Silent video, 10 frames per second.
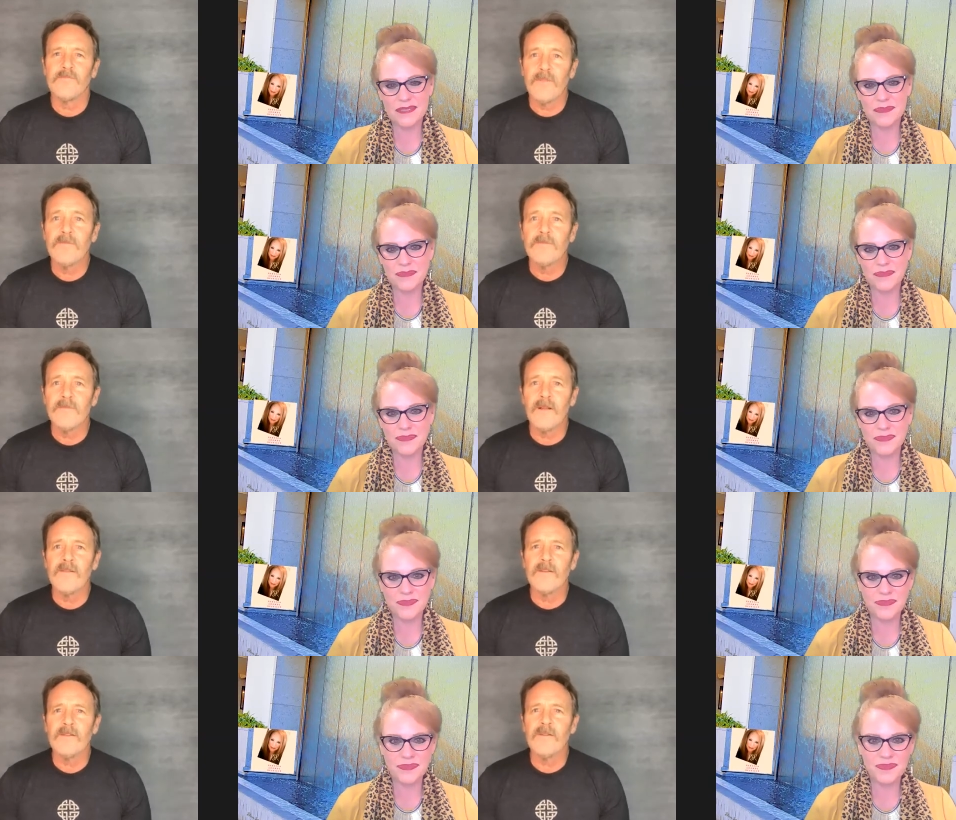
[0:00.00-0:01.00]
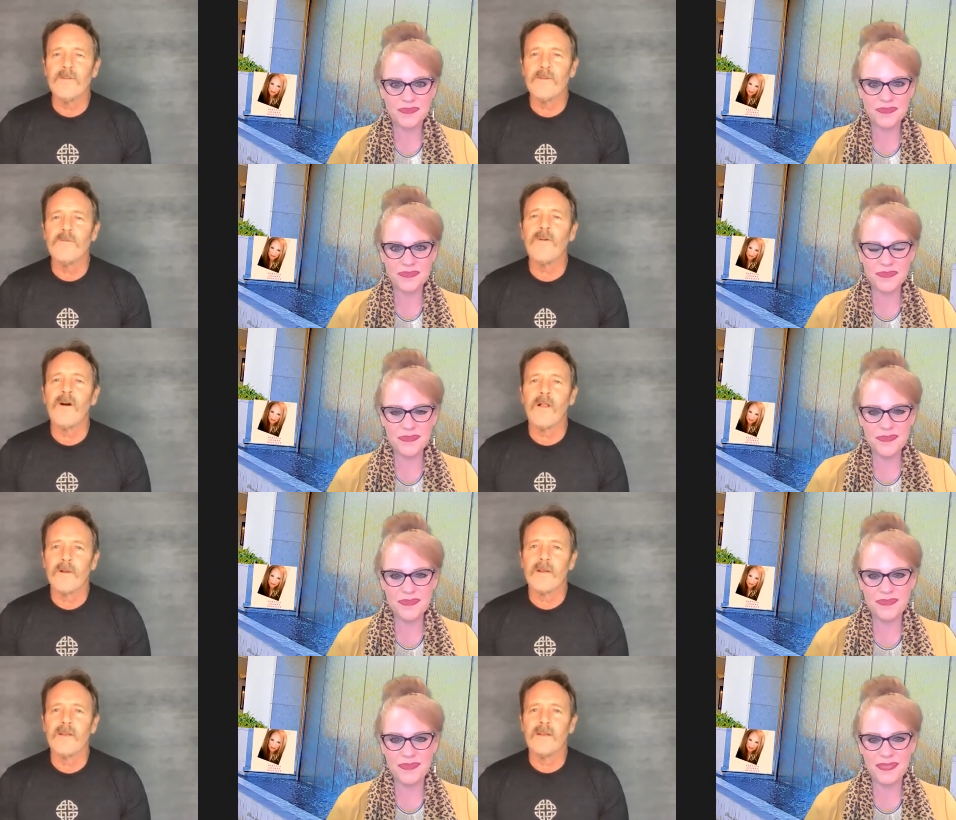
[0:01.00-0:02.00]
Speaker 1: i i've got you know good
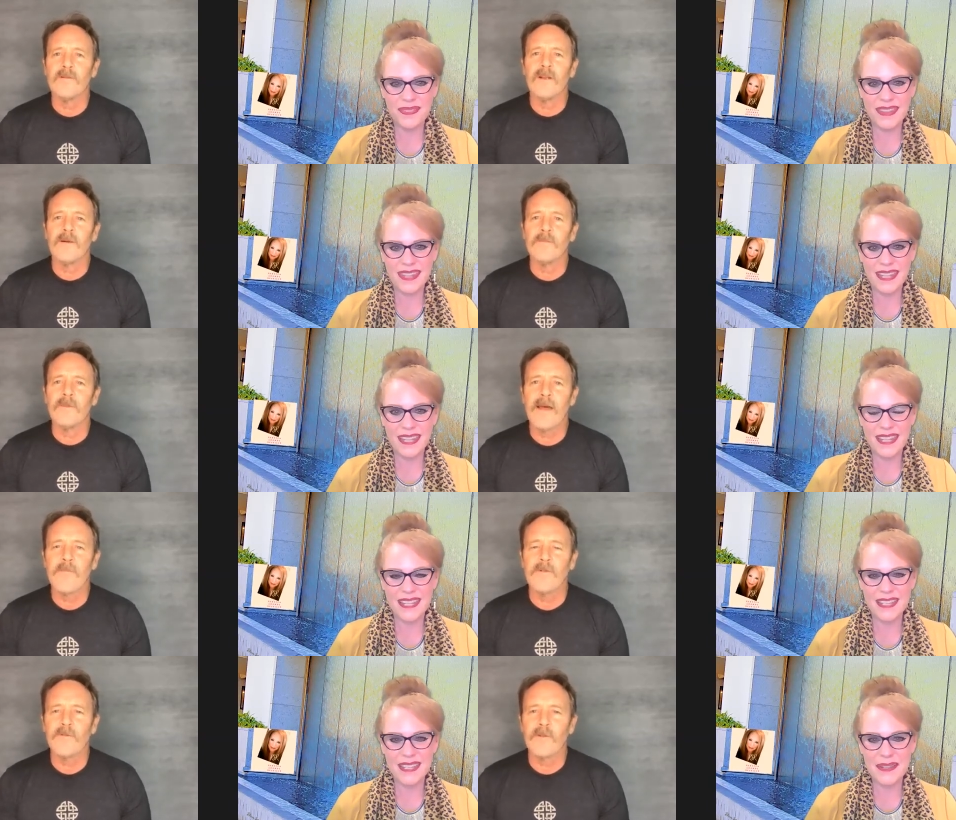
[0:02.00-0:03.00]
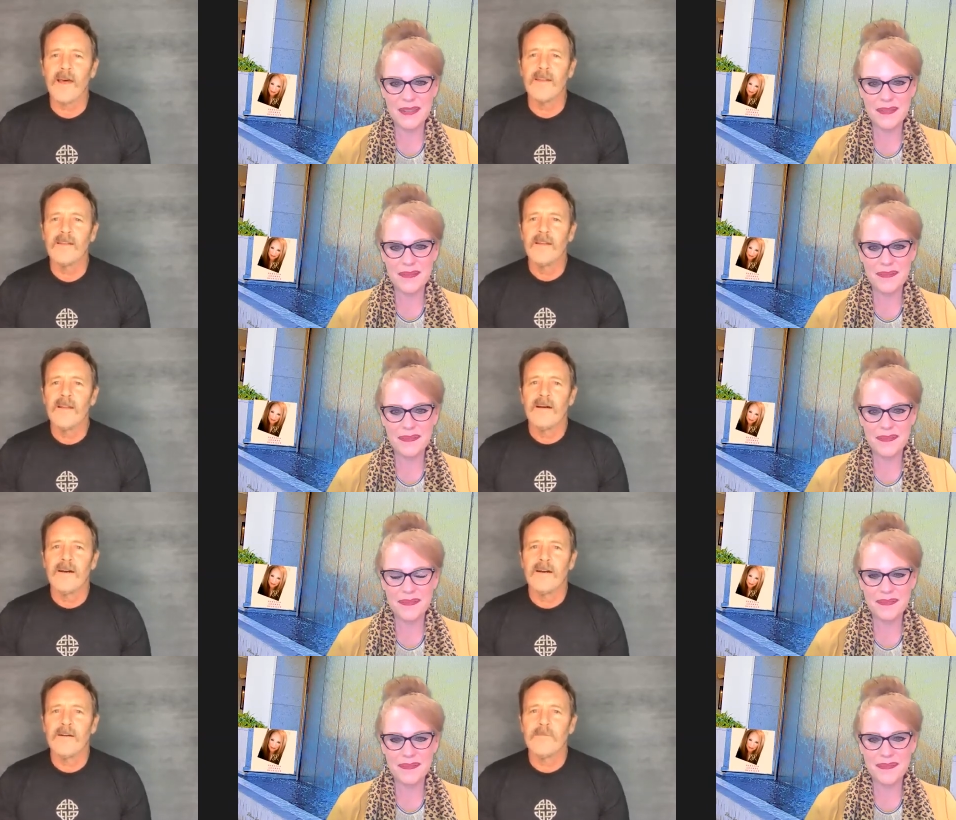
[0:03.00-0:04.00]
following and i'm, I'm happy for that
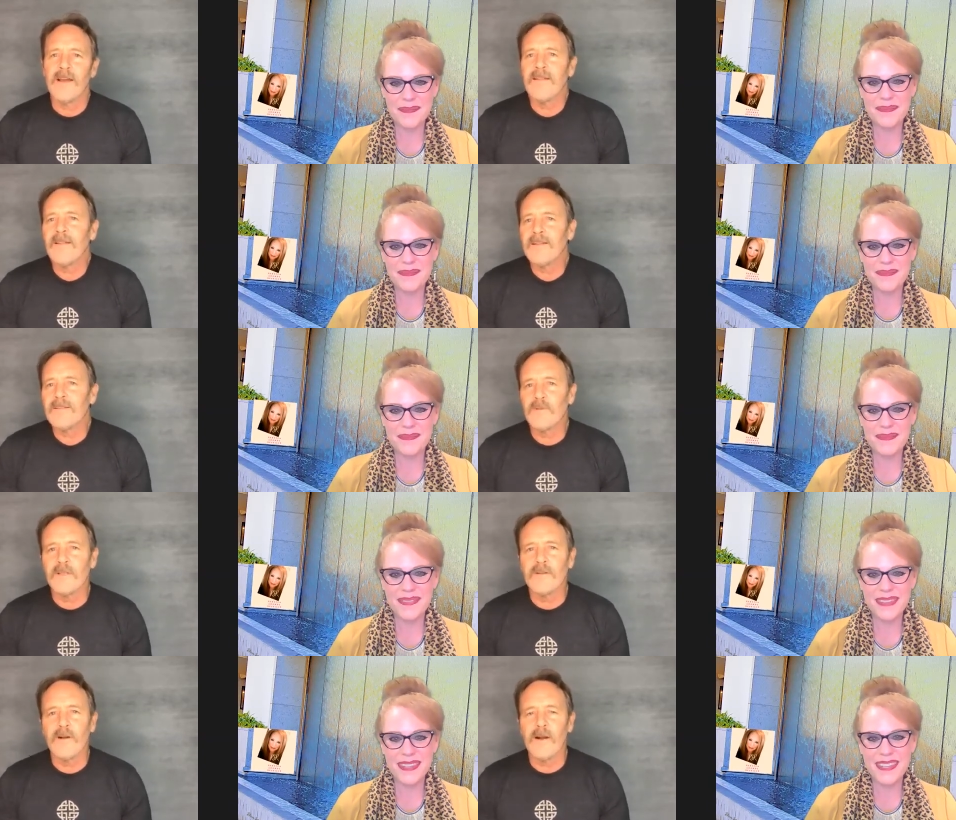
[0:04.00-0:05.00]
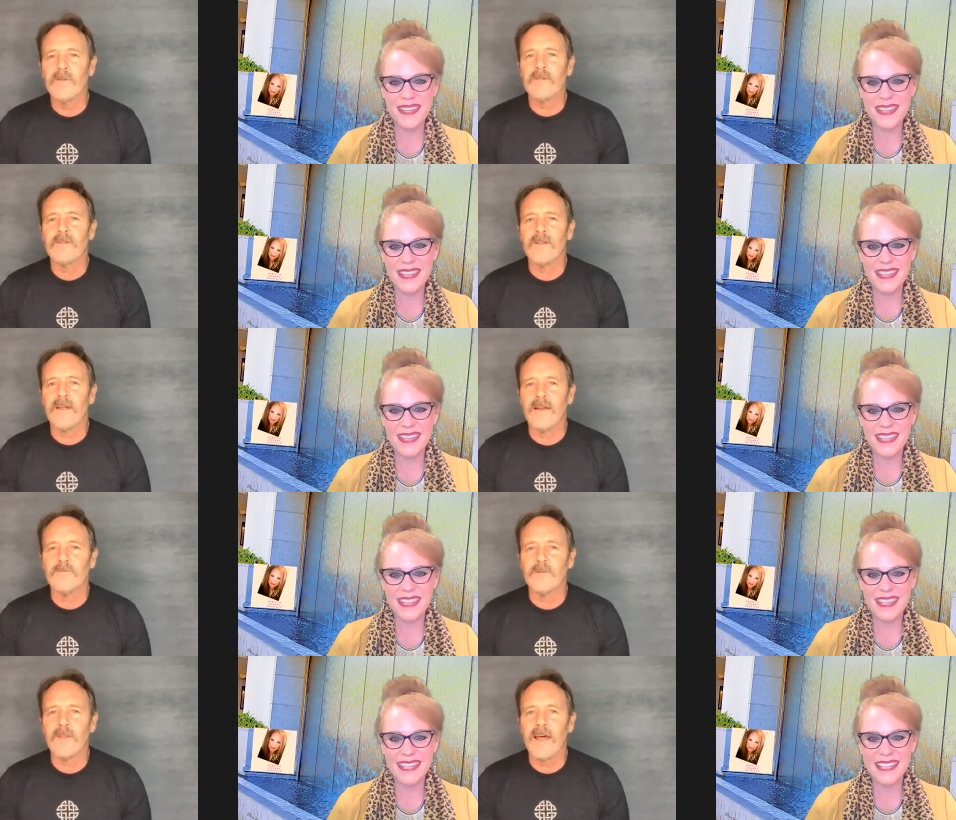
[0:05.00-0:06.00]
um, yeah i like to play around with
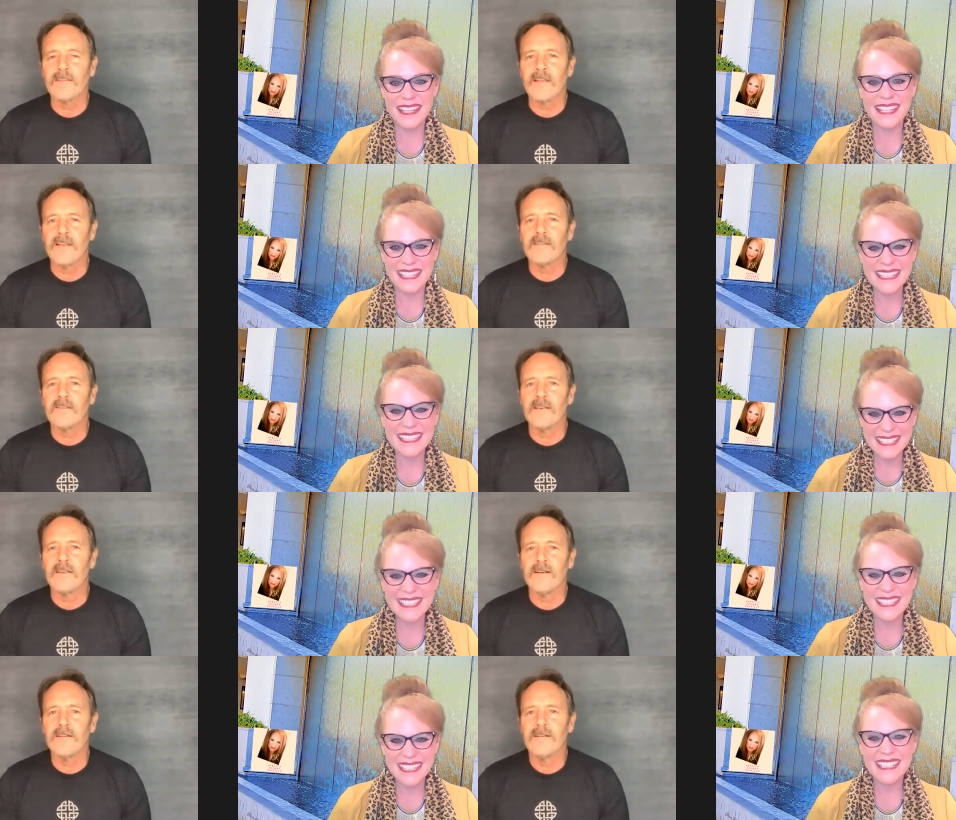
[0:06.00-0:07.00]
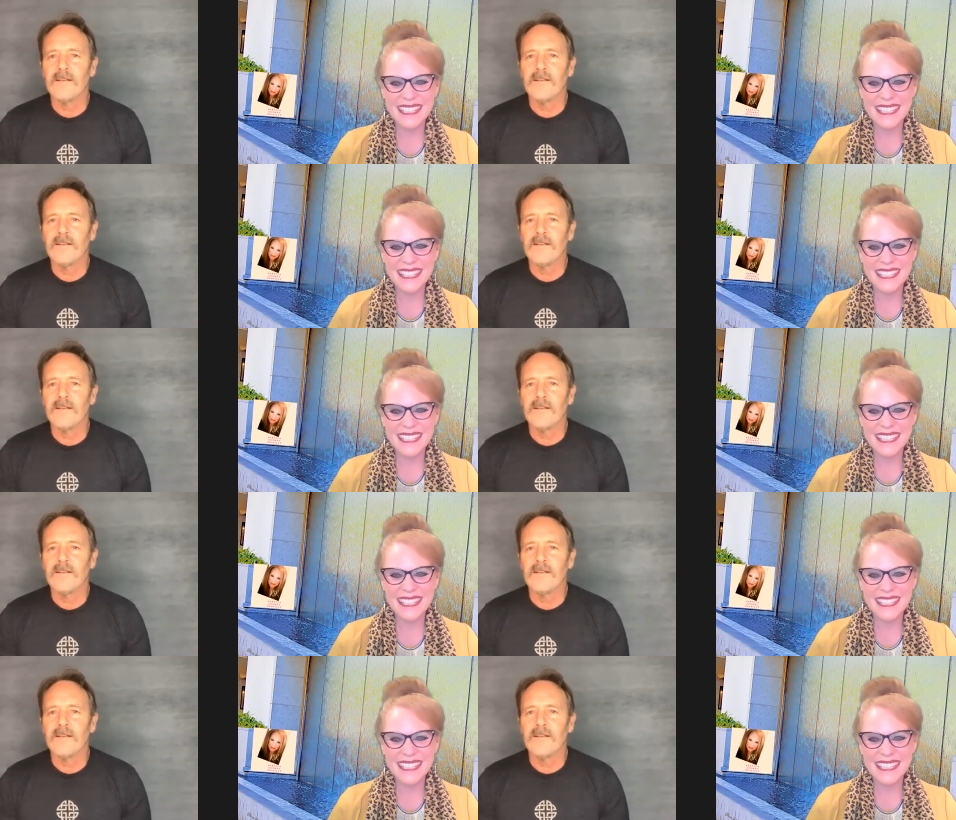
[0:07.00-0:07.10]
with accents uh,